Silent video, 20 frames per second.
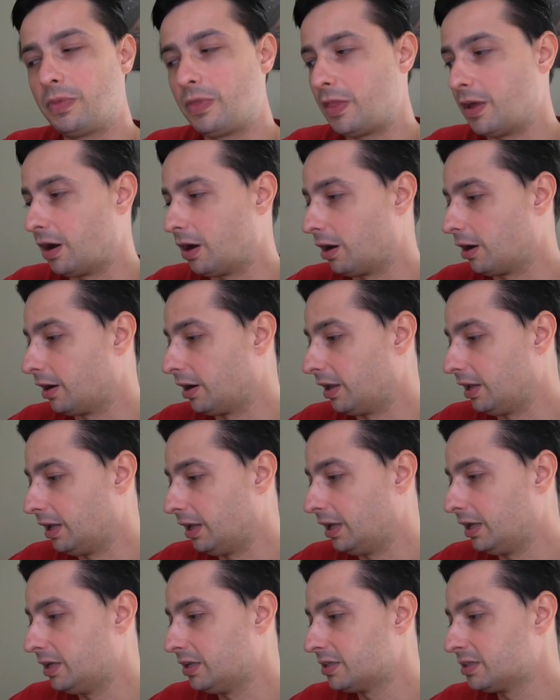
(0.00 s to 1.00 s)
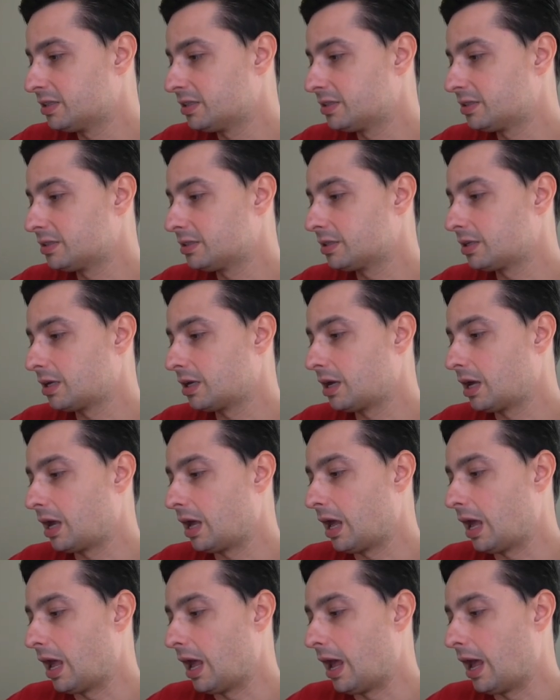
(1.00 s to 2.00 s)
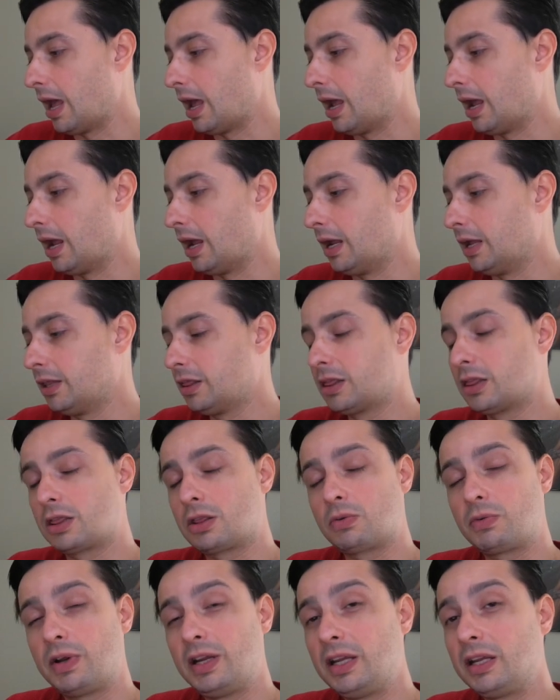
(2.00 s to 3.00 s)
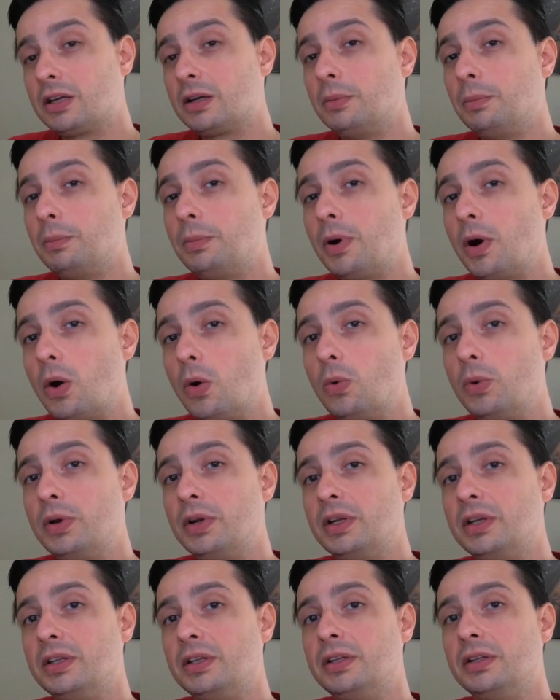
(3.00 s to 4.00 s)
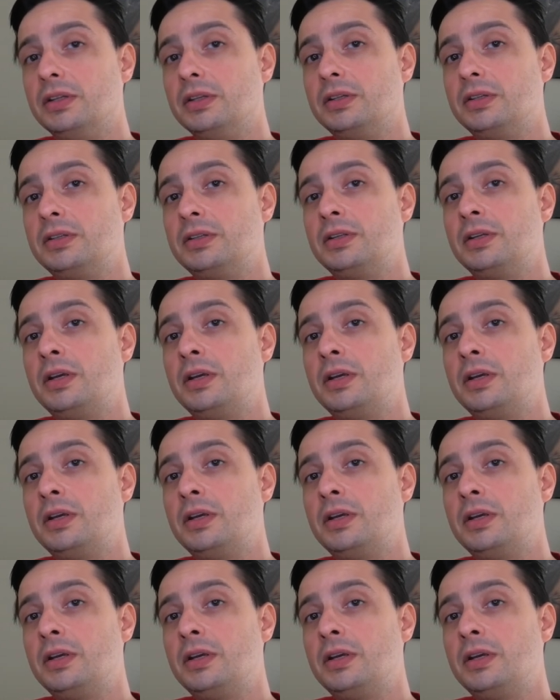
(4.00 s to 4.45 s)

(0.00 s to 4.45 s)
there is a three-component